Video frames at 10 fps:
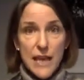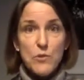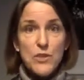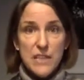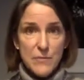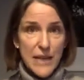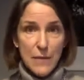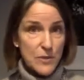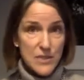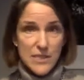I wouldn't have
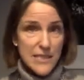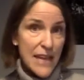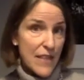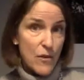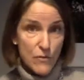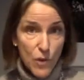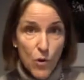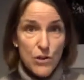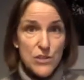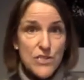been able to stay there, of
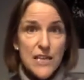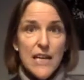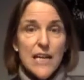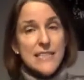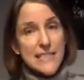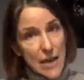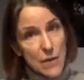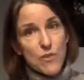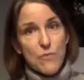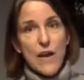course.
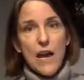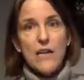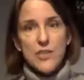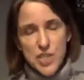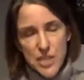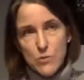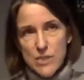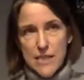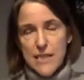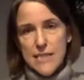Same with my aunt. She was
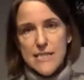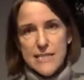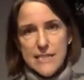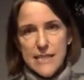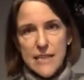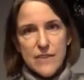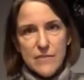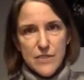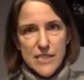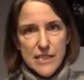in an assisted living
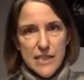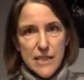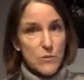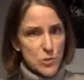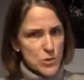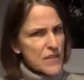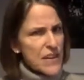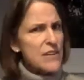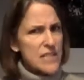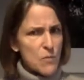facility, which was
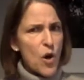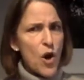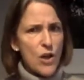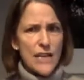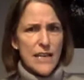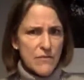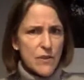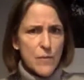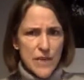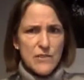very small, and
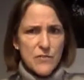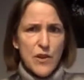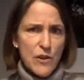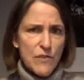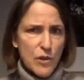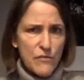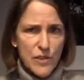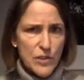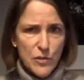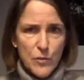everybody's very, very
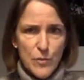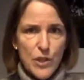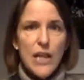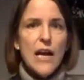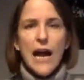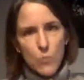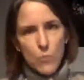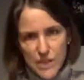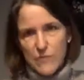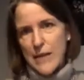vulnerable. I
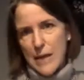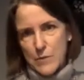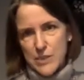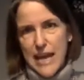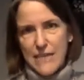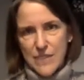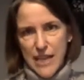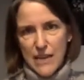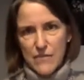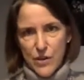wouldn't have been able to
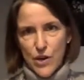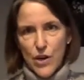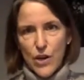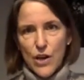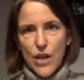advocate for her.